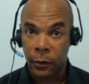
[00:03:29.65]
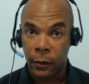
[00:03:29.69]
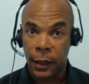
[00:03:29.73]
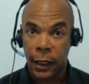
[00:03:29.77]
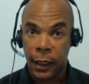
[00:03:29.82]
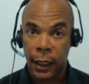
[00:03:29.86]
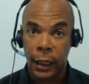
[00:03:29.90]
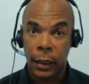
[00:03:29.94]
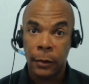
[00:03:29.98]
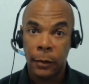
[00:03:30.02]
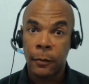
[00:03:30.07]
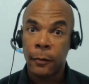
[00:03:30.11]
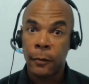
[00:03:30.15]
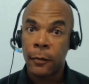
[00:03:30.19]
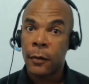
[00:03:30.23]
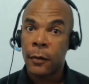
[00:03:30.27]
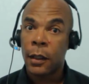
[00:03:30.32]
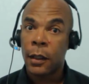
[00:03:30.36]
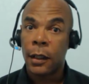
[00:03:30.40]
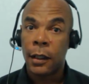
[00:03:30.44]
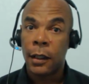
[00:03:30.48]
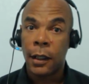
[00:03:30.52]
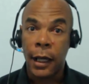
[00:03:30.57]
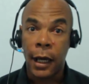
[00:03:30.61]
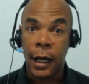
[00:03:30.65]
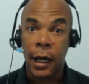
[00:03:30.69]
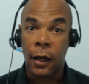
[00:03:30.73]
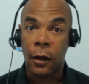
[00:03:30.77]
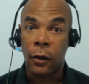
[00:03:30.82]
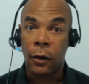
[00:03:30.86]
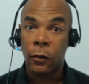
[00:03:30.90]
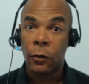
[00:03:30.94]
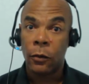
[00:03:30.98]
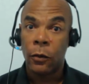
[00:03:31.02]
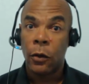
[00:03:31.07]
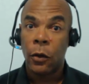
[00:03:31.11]
Okay,
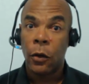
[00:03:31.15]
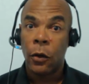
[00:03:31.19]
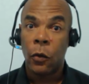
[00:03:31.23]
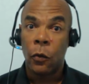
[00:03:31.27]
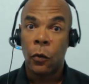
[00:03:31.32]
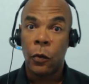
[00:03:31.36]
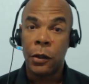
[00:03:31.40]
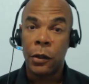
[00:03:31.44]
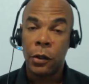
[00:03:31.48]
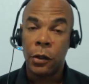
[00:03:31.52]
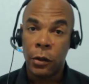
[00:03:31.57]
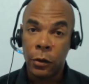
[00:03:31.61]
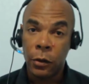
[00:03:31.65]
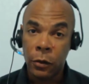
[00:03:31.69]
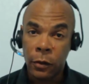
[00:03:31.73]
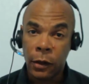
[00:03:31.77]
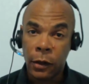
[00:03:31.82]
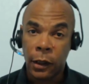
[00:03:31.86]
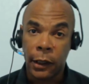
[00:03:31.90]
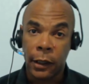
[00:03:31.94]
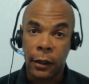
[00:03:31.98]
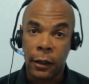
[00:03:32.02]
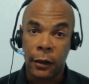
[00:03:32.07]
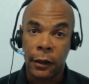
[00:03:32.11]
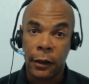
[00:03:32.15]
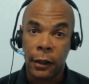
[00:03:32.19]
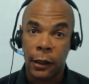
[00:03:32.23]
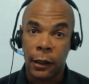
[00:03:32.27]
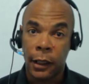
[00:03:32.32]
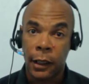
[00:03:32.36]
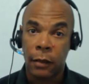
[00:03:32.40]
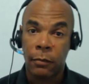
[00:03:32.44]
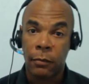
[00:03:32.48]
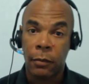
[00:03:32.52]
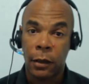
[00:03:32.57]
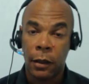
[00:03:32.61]
now when you do click on the
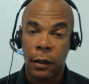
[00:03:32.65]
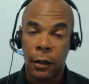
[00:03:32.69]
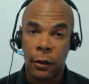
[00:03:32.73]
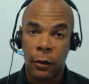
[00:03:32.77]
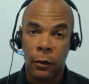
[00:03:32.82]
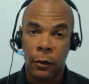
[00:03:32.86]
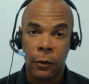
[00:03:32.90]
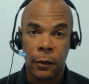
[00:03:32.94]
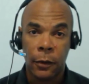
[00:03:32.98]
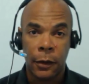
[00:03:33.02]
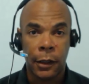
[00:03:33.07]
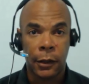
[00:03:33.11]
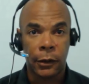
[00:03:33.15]
link below,